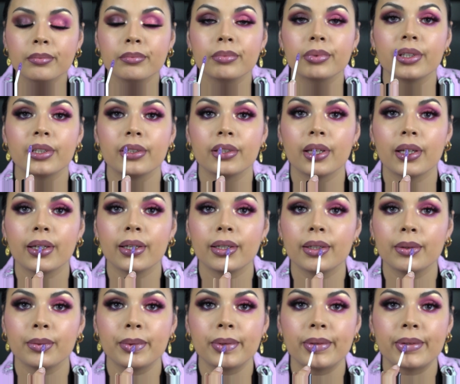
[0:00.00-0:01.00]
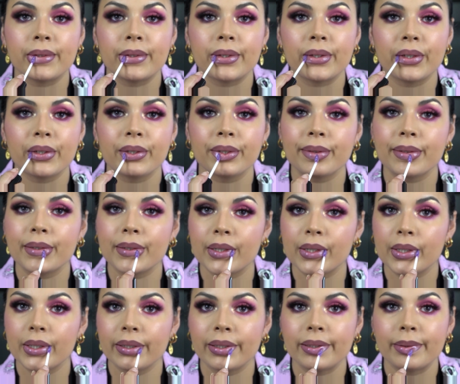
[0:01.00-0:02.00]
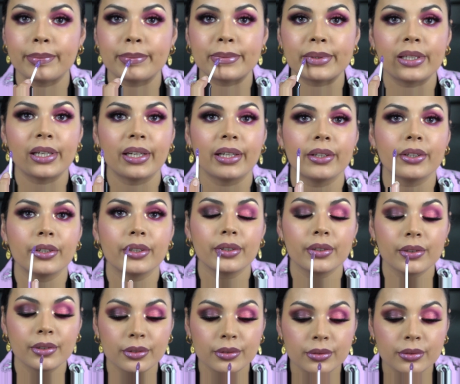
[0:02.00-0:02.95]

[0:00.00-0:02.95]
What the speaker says: blend that in with our lip liner.